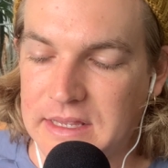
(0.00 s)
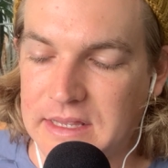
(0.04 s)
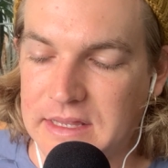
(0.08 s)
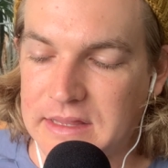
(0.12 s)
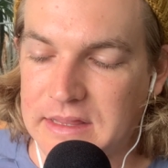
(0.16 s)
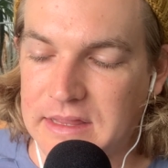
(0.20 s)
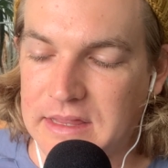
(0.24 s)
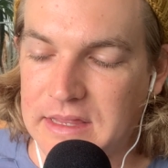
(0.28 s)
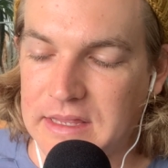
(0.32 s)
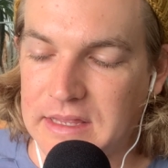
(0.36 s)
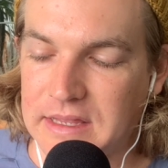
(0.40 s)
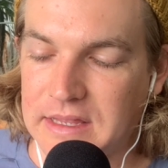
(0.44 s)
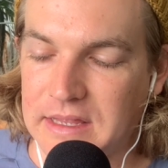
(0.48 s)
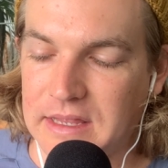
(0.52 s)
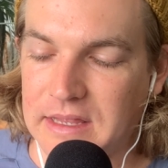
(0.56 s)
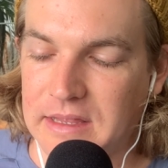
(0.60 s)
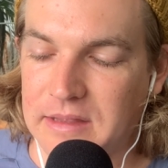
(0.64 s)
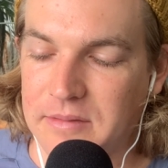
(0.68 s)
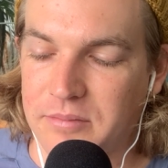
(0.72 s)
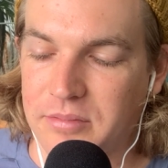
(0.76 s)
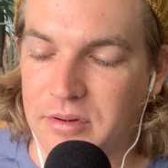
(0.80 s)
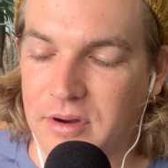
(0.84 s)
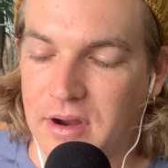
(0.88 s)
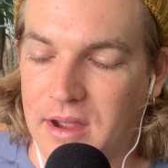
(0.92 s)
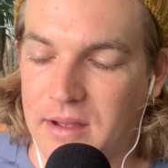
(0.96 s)
the
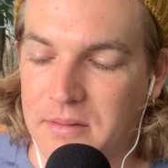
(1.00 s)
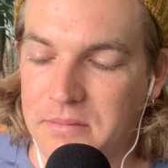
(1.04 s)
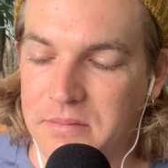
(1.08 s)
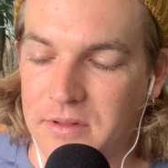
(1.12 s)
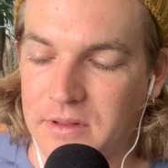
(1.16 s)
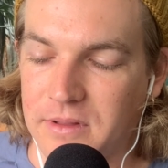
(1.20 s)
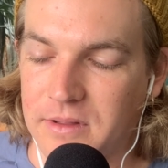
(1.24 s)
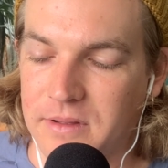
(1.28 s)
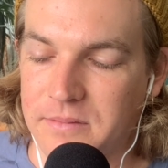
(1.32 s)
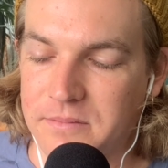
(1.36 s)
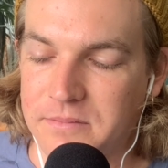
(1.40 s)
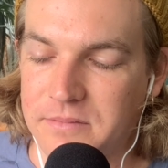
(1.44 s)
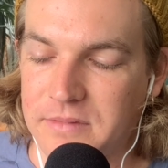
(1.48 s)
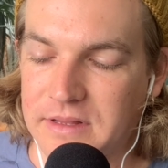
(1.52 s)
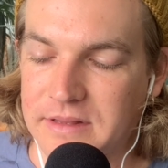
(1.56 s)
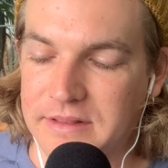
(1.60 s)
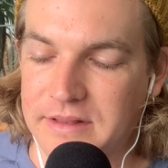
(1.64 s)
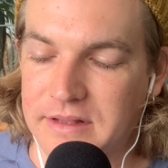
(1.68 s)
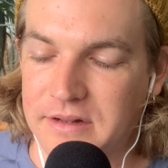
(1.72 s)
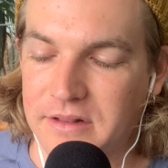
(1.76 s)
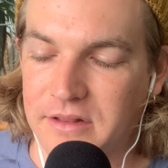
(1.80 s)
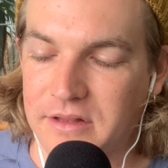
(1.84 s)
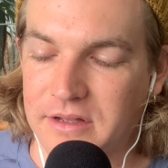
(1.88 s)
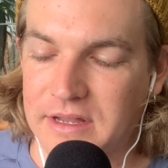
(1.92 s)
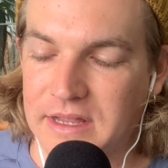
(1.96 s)
problem that they're
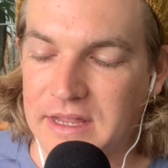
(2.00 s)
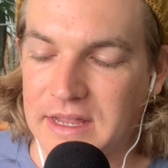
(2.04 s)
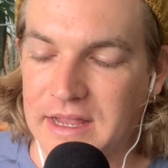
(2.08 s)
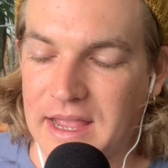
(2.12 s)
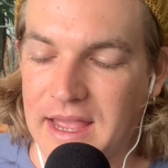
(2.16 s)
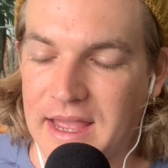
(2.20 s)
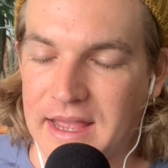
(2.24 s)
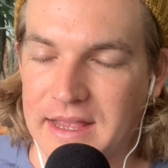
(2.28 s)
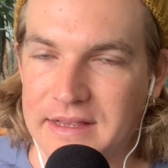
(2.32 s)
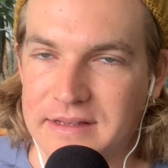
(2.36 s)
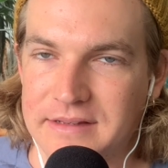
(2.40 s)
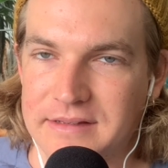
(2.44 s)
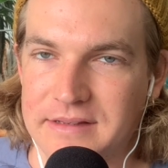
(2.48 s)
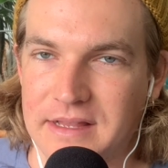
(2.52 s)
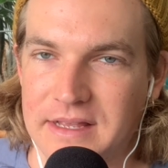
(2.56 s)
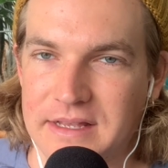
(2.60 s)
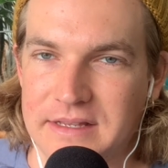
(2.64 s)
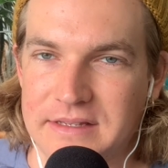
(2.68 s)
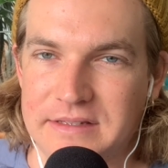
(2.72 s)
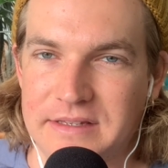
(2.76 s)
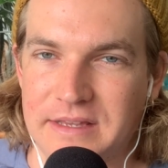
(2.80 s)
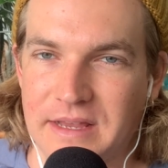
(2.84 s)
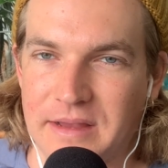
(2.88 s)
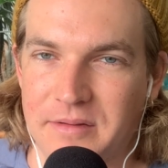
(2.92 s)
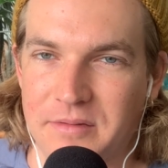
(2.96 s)
looking at is that
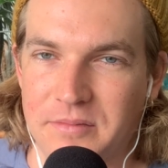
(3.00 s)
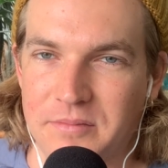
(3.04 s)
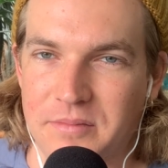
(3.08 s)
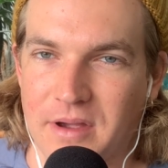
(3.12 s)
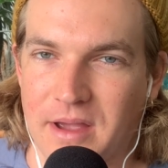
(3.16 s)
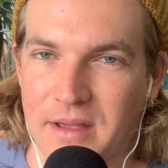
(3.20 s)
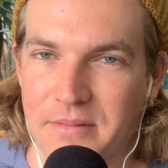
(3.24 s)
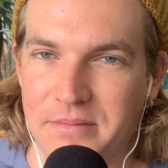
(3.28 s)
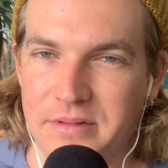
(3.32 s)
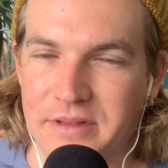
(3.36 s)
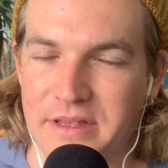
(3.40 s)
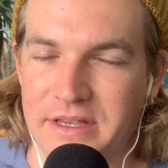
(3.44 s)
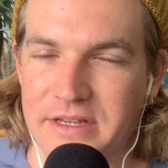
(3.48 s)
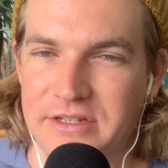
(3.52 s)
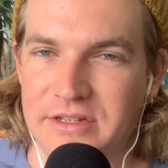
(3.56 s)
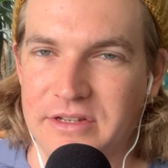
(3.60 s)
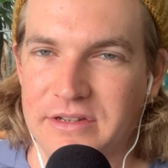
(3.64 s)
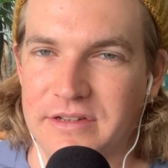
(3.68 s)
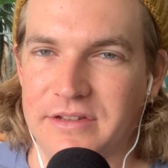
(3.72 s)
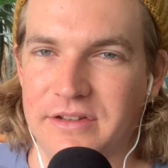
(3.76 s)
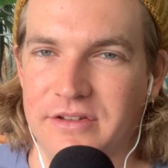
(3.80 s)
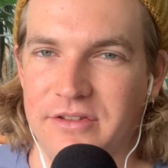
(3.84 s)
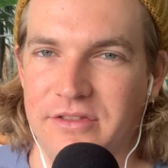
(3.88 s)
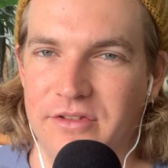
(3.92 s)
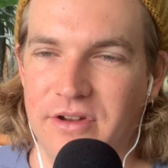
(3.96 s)
salmon populations
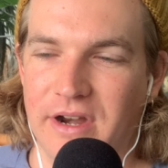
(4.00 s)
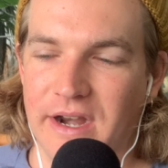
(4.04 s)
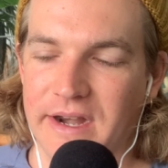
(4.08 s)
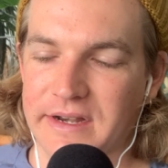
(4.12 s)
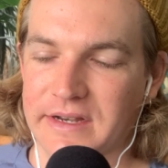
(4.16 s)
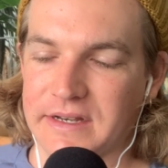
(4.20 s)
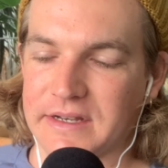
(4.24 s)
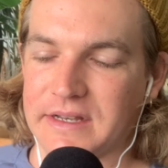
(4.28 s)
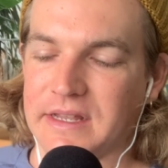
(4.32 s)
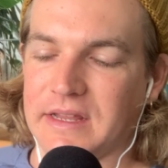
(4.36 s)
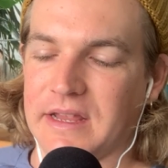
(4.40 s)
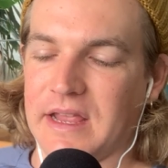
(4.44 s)
are threatened.